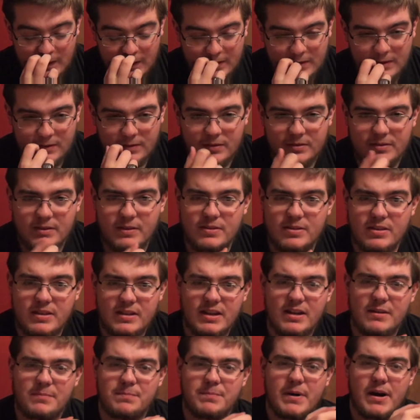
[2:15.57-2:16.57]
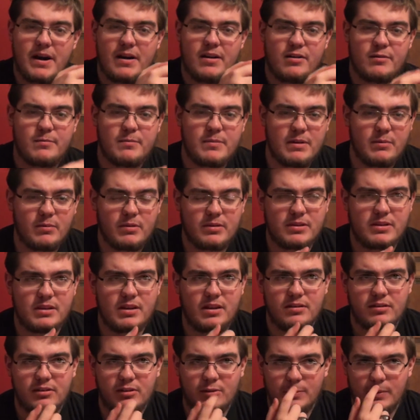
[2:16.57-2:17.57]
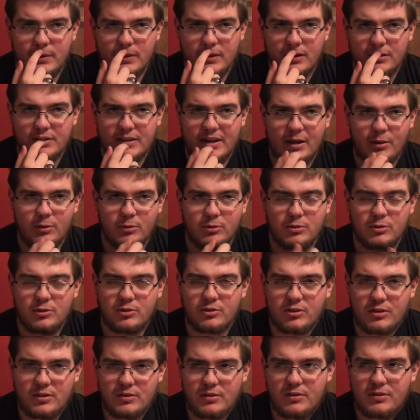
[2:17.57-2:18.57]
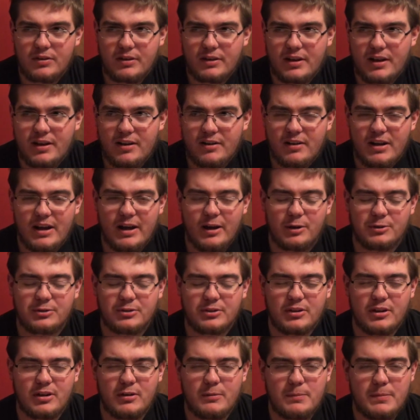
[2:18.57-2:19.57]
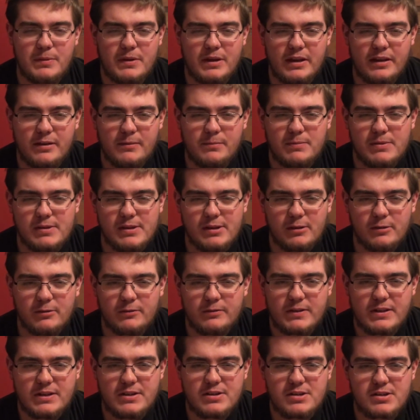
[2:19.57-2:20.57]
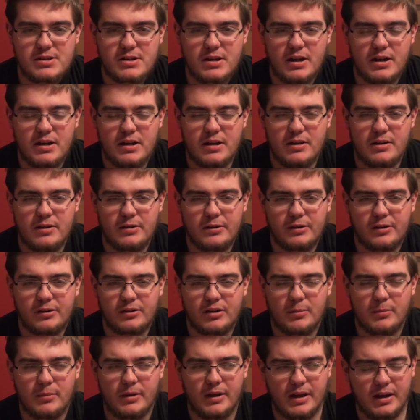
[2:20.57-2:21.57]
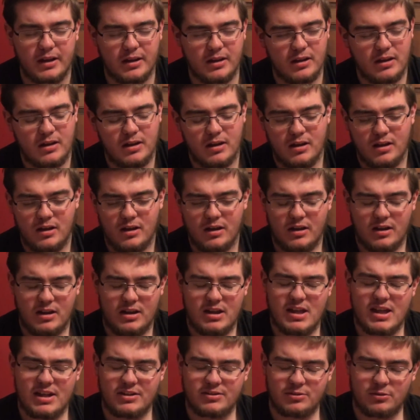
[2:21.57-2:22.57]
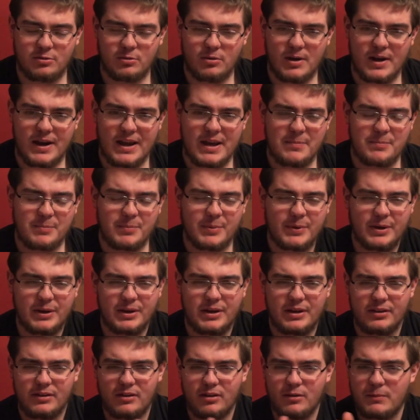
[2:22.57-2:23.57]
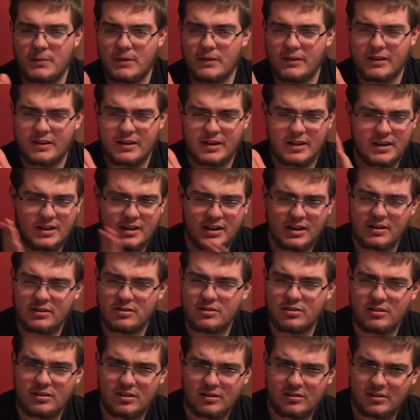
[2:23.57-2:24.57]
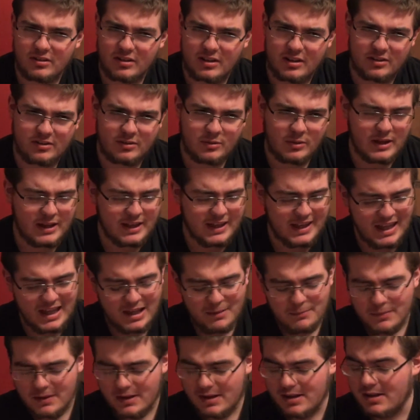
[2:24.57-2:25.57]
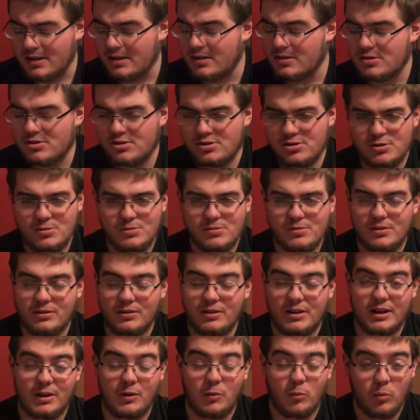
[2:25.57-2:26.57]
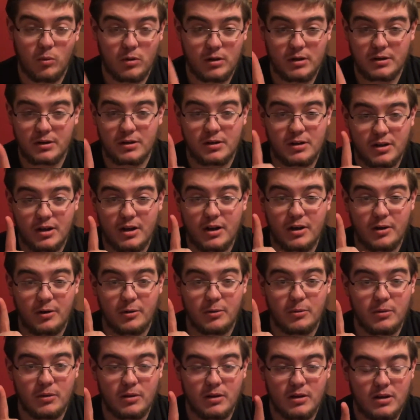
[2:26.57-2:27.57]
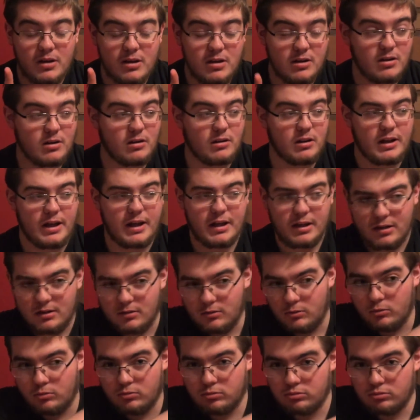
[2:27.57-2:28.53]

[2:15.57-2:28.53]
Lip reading: the thing that bothered me with this is because I was sitting there thinking, I don't know how it's gonna be in POV shot, because I'm like, it's great, but can there be like a cut to this? Because it can't be shooting in like one go. Like